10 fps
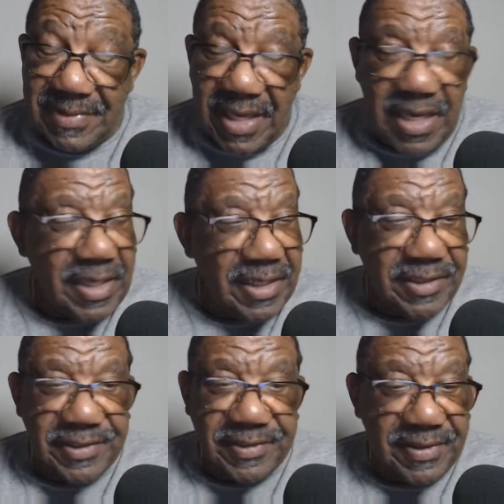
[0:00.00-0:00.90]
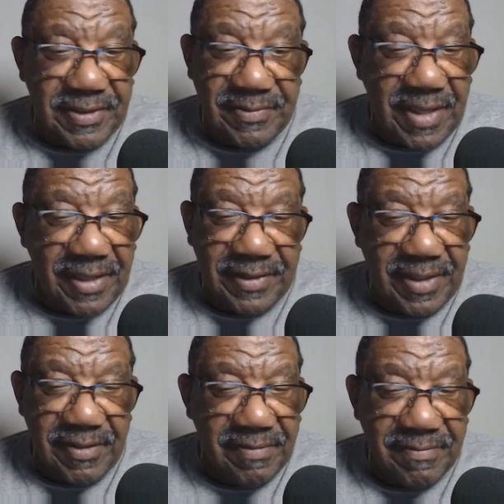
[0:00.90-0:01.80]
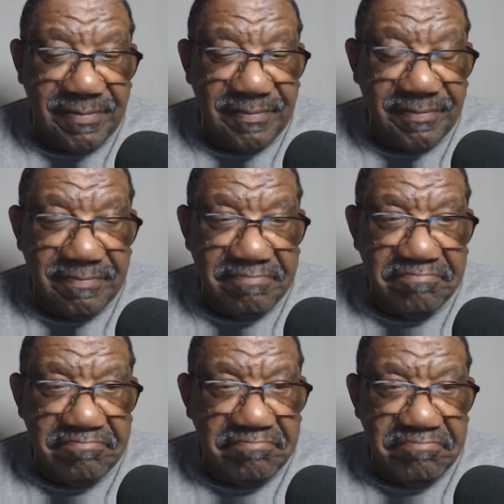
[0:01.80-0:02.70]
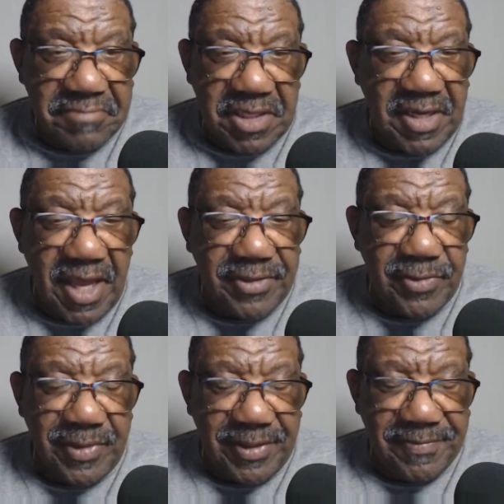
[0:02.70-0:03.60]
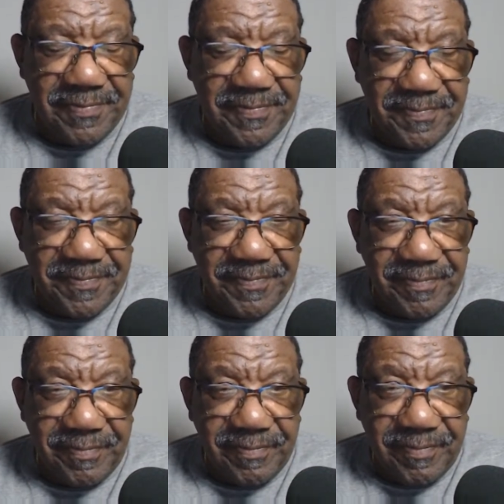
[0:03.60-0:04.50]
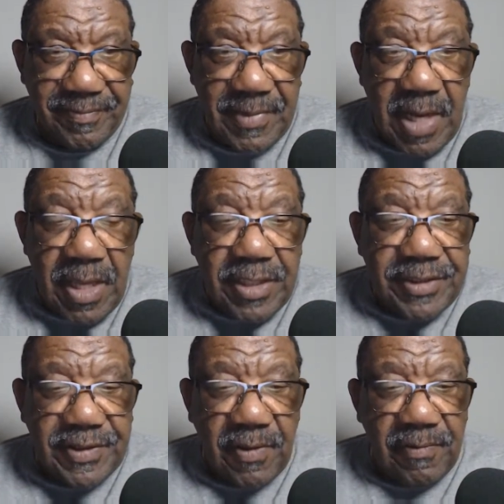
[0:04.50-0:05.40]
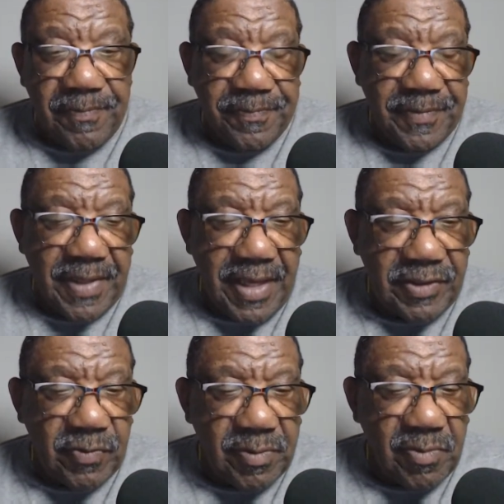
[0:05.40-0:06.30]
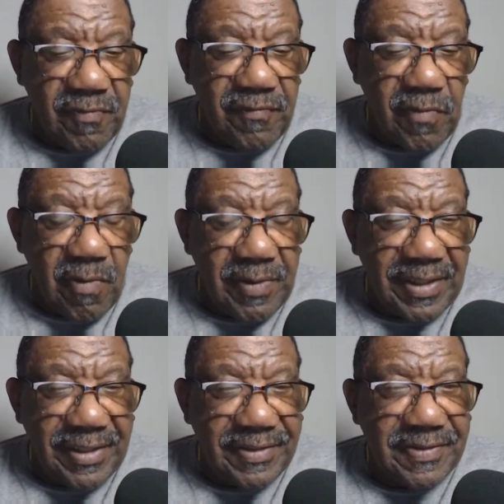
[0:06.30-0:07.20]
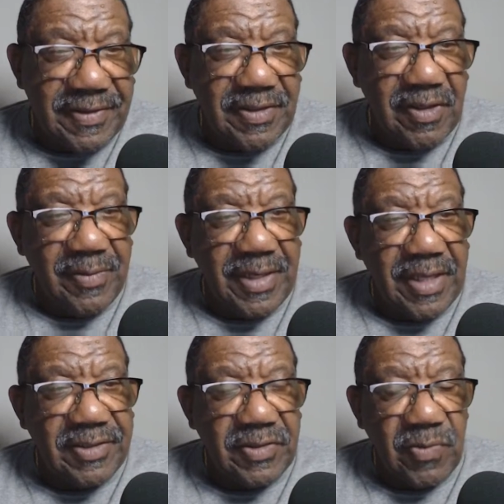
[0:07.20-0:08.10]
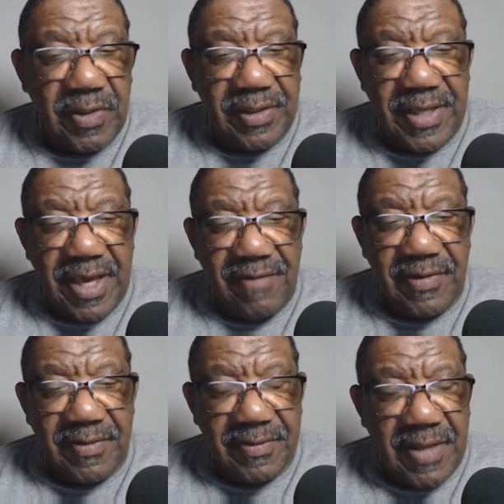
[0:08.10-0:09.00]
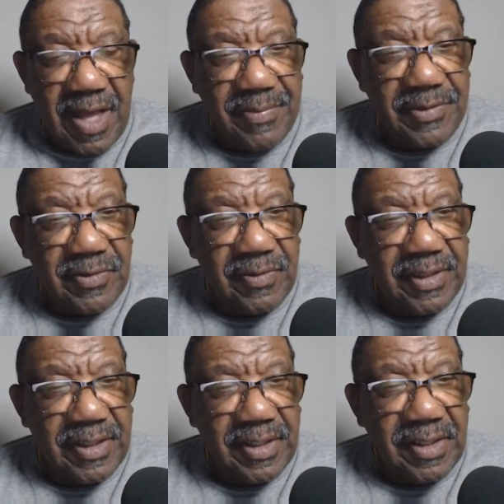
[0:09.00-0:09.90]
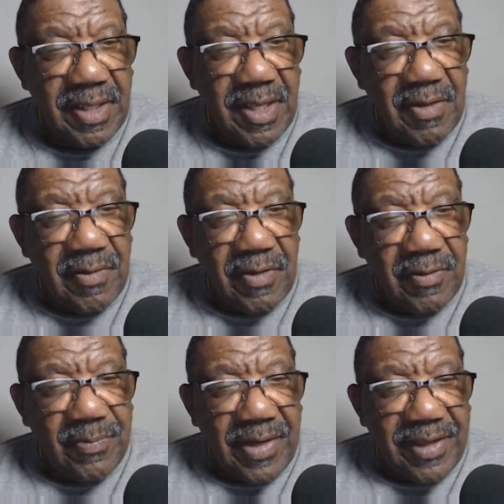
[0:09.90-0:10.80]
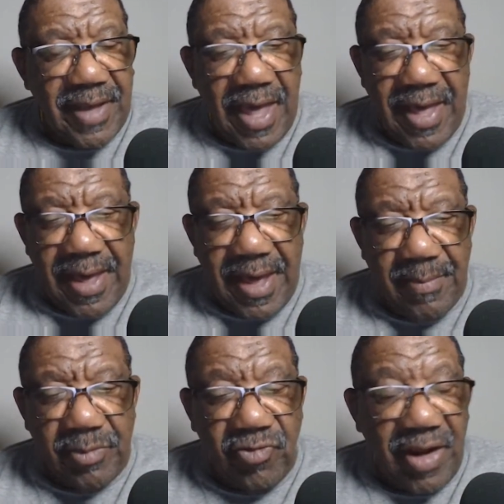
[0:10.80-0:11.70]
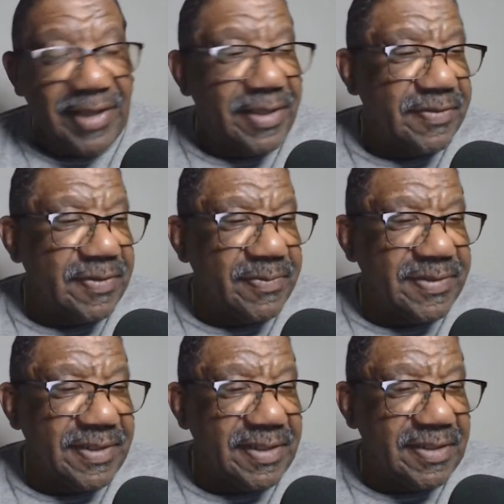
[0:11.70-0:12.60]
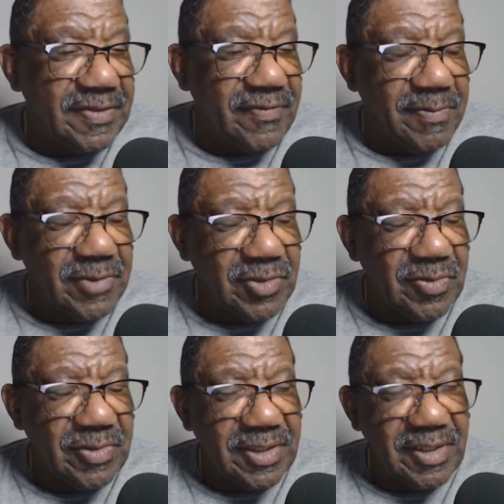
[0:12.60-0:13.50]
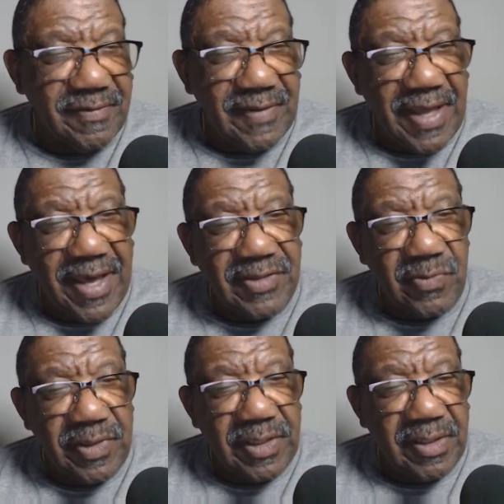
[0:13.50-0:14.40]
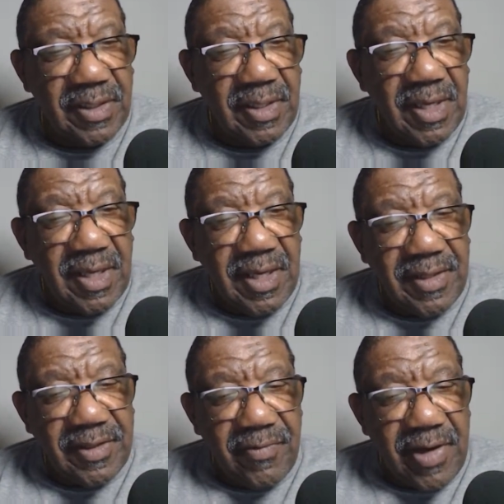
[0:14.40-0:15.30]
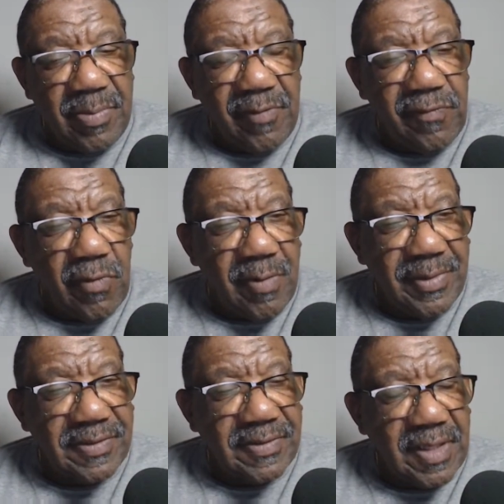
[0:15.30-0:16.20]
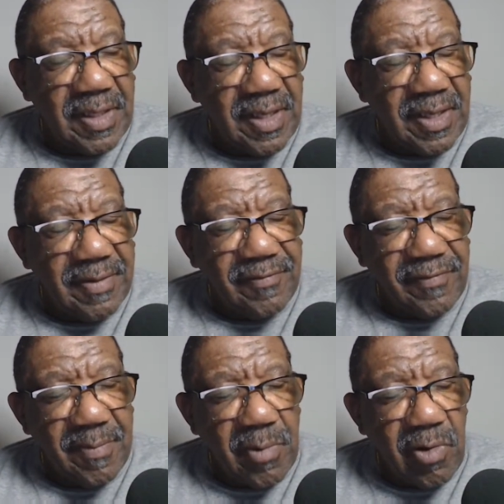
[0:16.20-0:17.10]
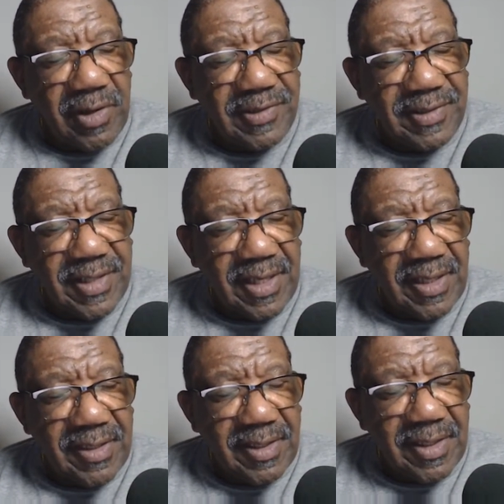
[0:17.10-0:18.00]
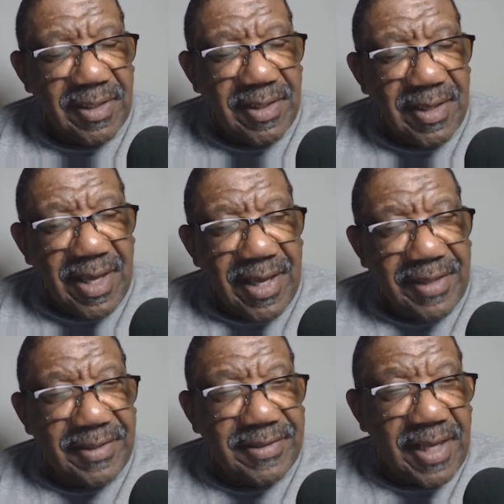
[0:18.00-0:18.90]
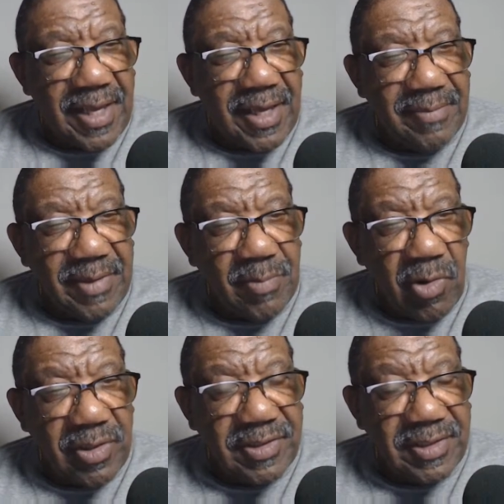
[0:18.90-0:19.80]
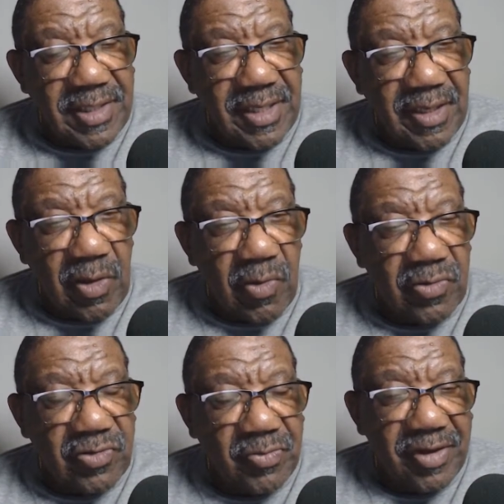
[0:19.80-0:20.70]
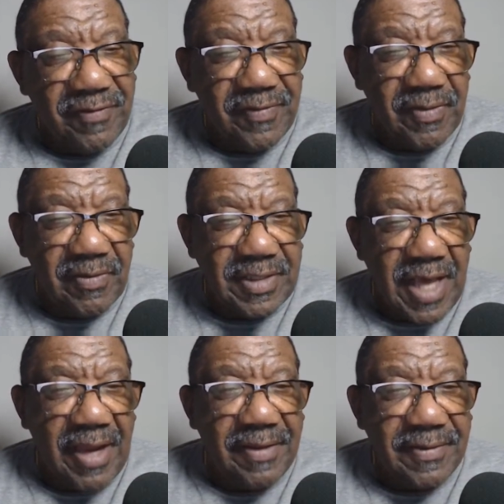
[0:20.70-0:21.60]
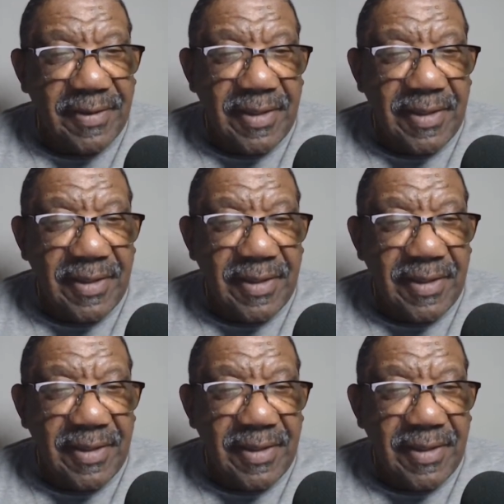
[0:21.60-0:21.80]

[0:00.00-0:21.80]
And it just seems like they're not doing it. So as we move forward, ladies and gentlemen, I just wanted to have an opportunity. I'm going to try to get some scenes from Juneteenth last week and the great performance from Morris Day and the Time and Morris Day, a local Springfield talent.